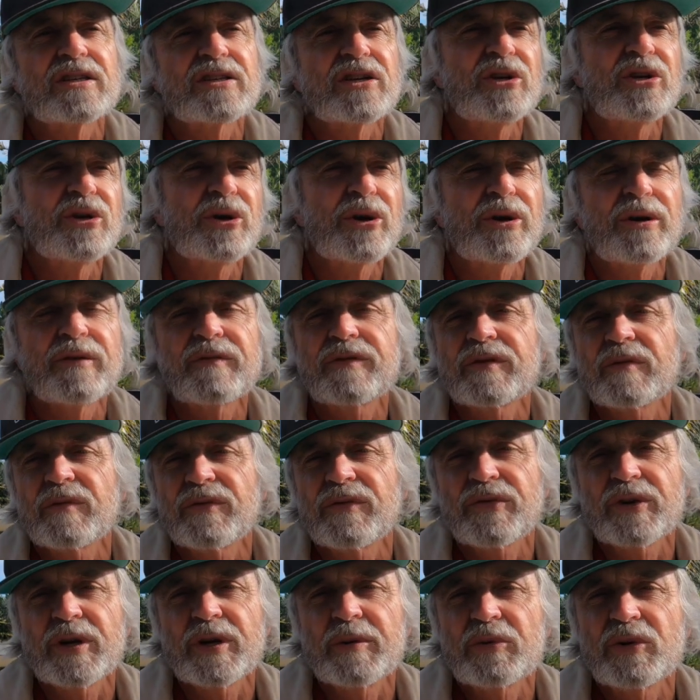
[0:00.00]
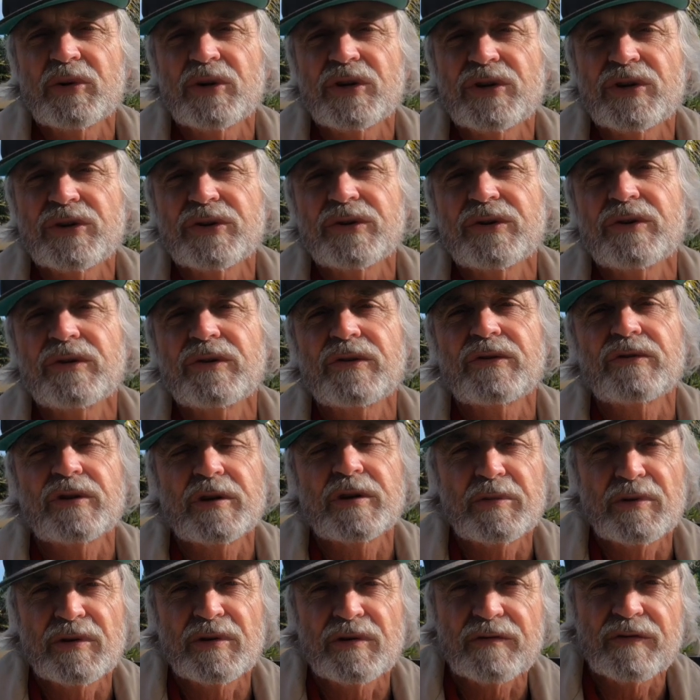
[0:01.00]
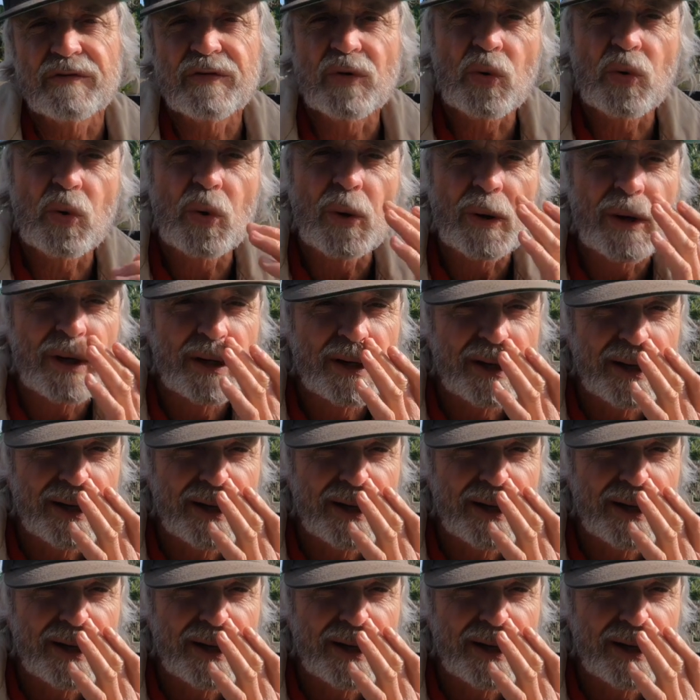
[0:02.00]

so you're going from 3.2, 3.4,